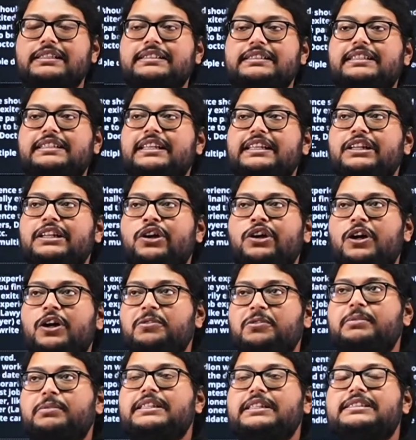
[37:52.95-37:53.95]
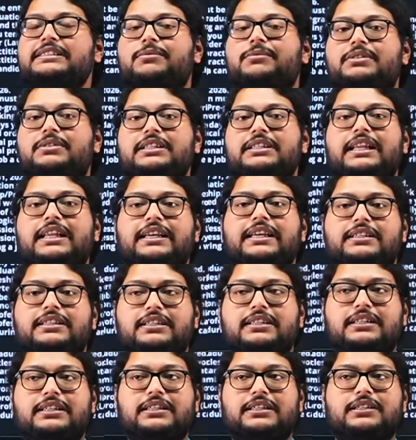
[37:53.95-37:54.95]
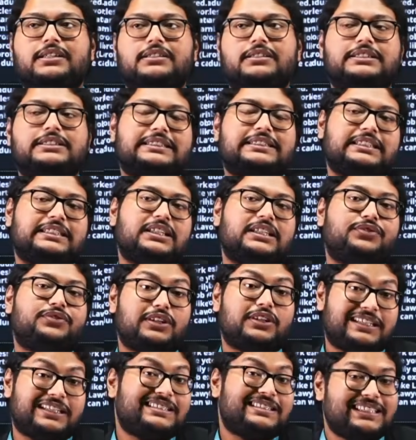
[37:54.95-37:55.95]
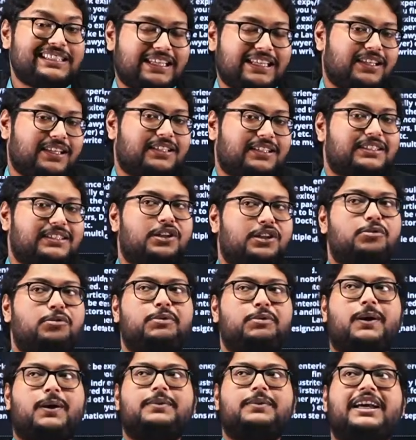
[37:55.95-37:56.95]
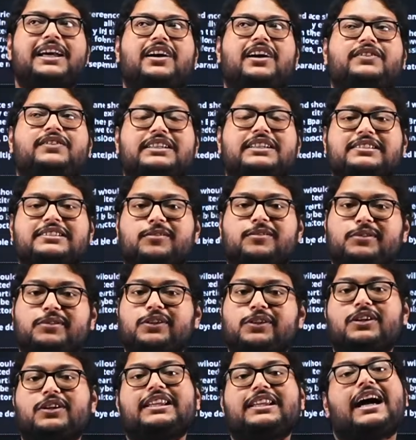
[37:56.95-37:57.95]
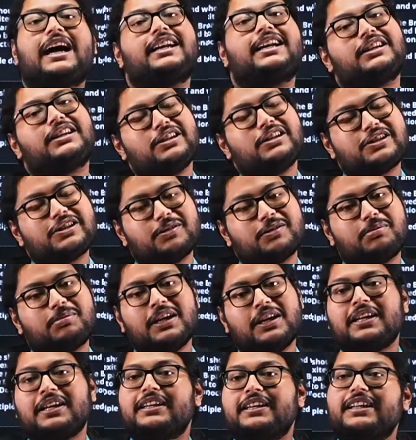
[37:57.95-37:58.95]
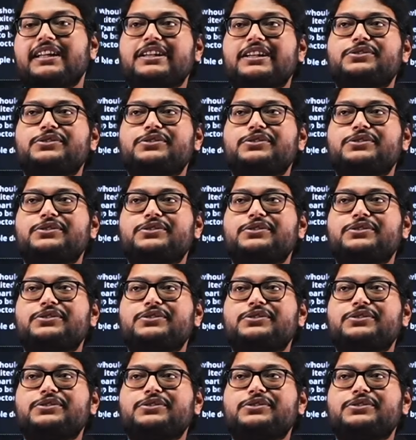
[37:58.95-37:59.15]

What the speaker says: It cannot be something like, just say if you are a CA, then you probably have done something called the articleship, right?